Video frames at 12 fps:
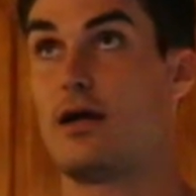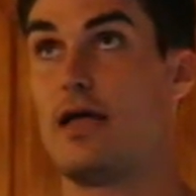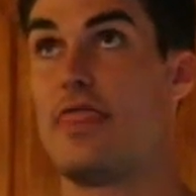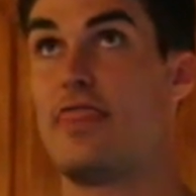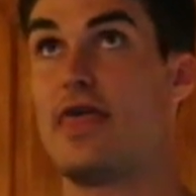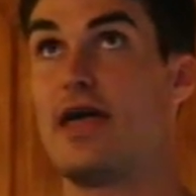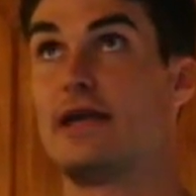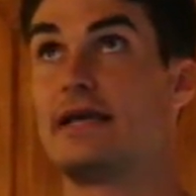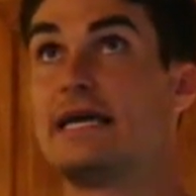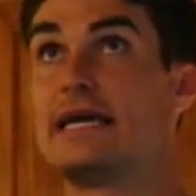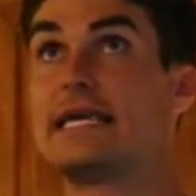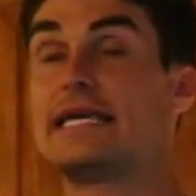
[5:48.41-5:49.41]
And then
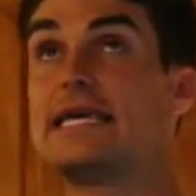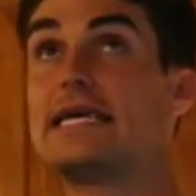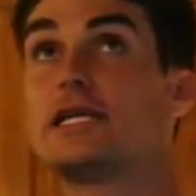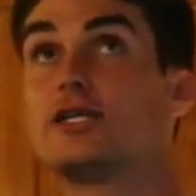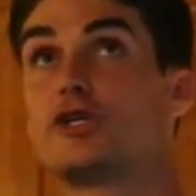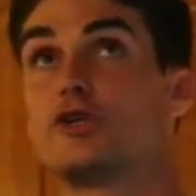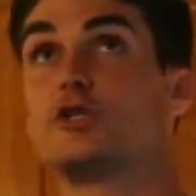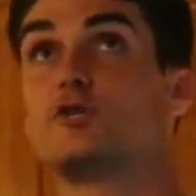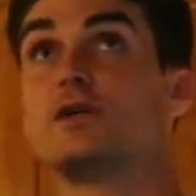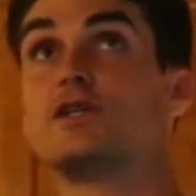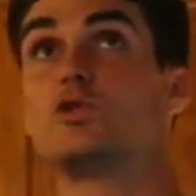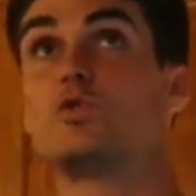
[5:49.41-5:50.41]
he introduced
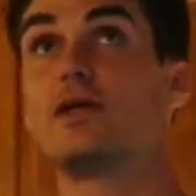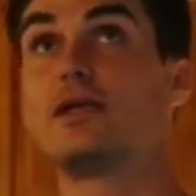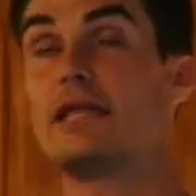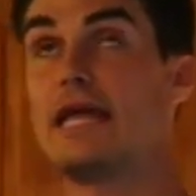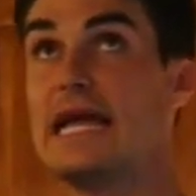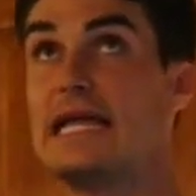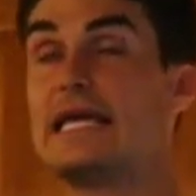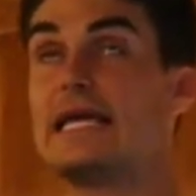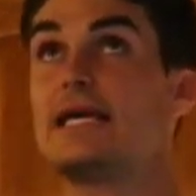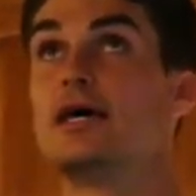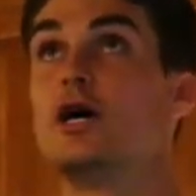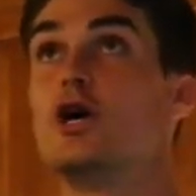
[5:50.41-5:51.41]
me to a
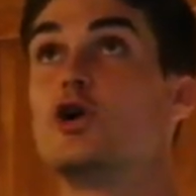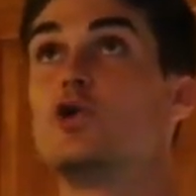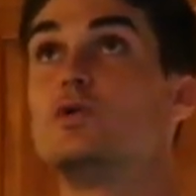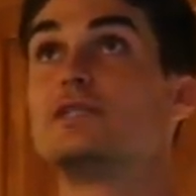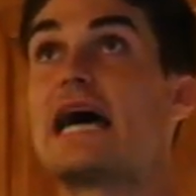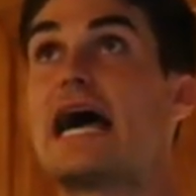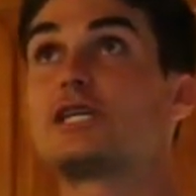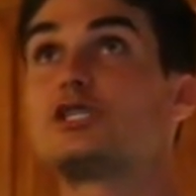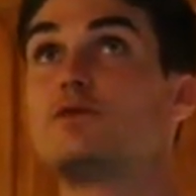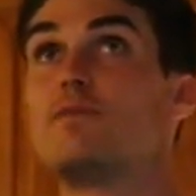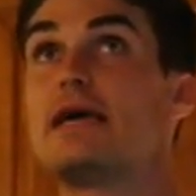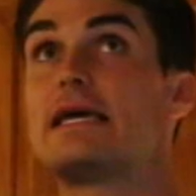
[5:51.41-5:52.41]
lady who was
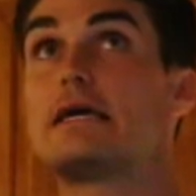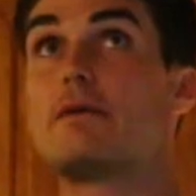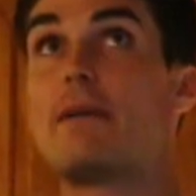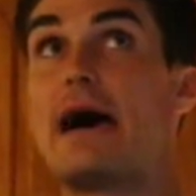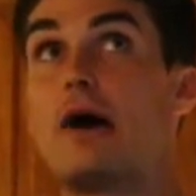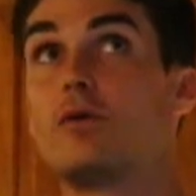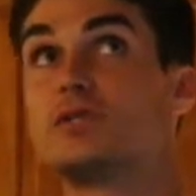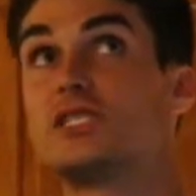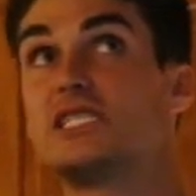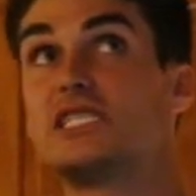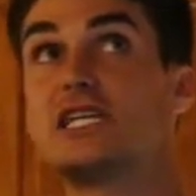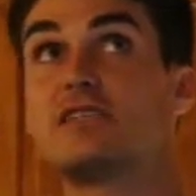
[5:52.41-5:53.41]
actually making about
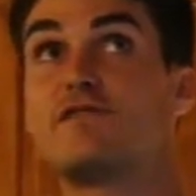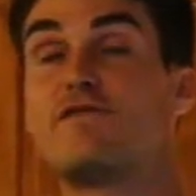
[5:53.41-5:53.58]
6